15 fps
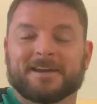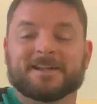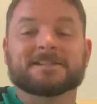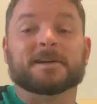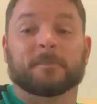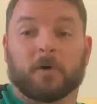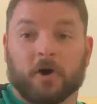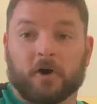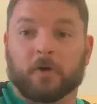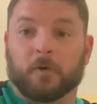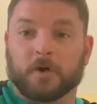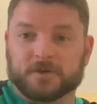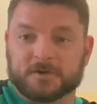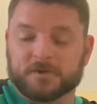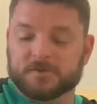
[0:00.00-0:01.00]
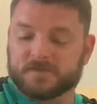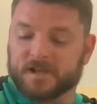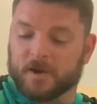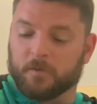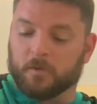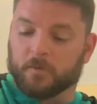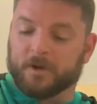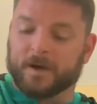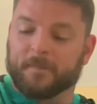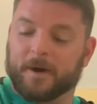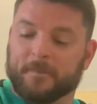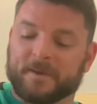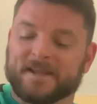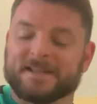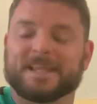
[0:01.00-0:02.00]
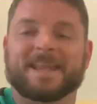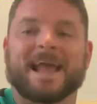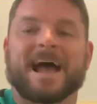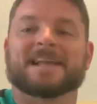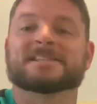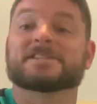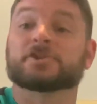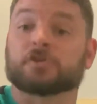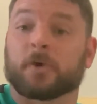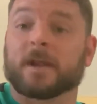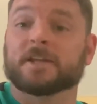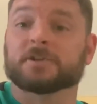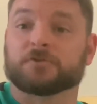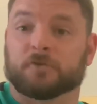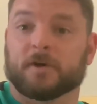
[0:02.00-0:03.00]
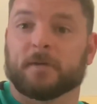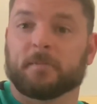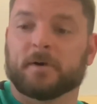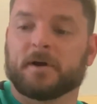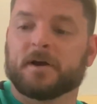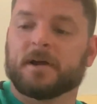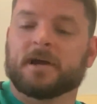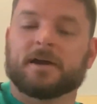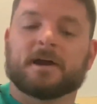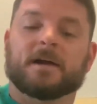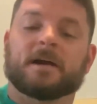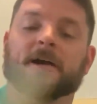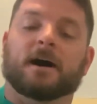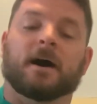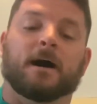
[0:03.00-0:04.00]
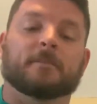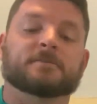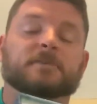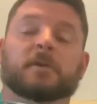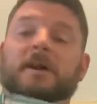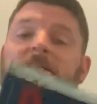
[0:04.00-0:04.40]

Tomorrow, on Tuesday, we'll read about Pete the Cat's train trip. So as